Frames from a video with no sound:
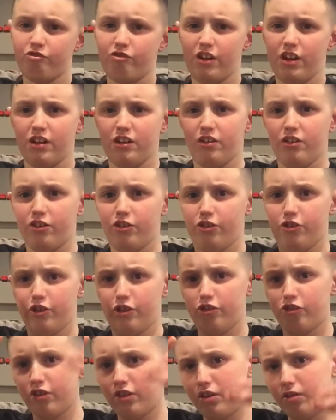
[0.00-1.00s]

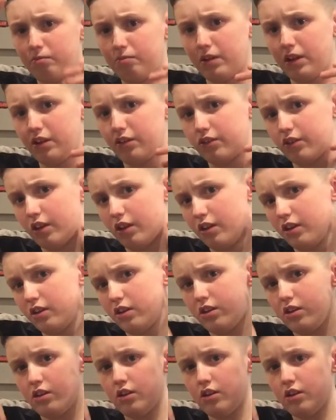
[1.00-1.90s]
transition, may say?